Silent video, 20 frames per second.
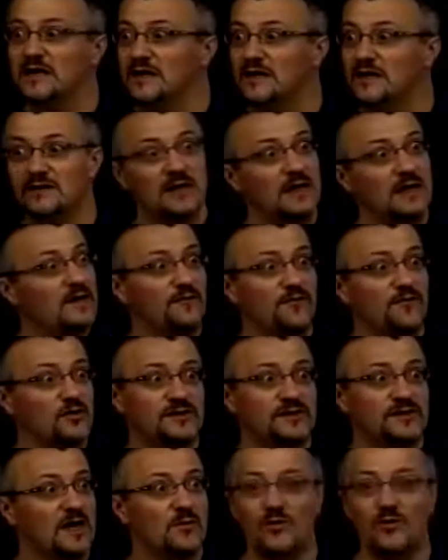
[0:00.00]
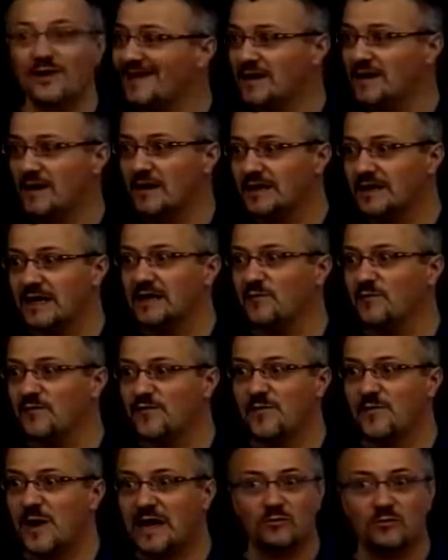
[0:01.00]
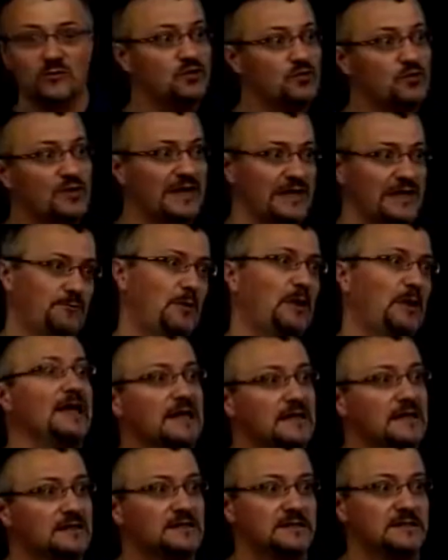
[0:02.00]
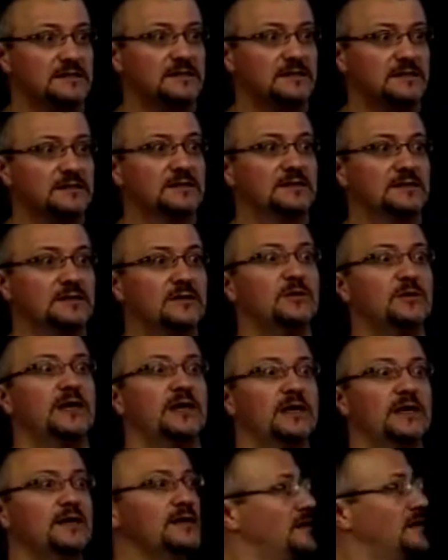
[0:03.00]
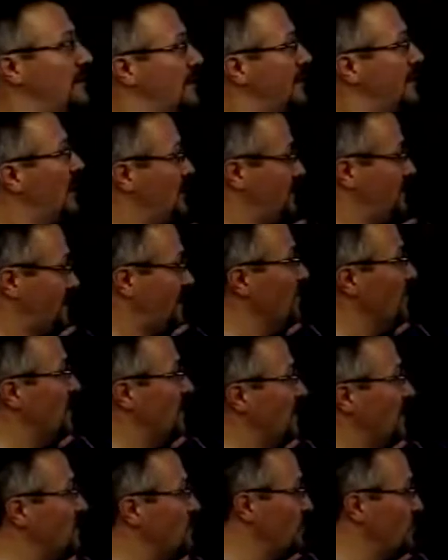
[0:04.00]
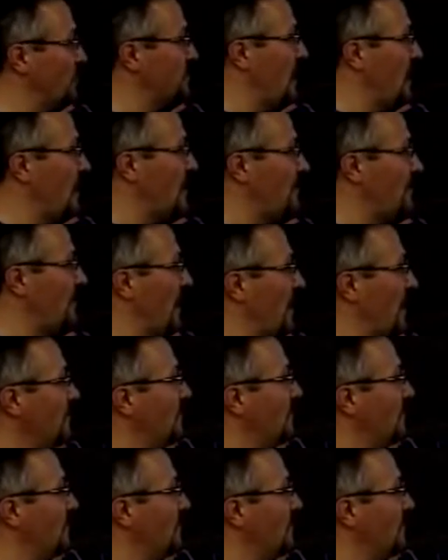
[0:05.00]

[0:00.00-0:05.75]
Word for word: And, and for some, we cannot get them from animals. We need plants. Okay? And some of these we'll talk about.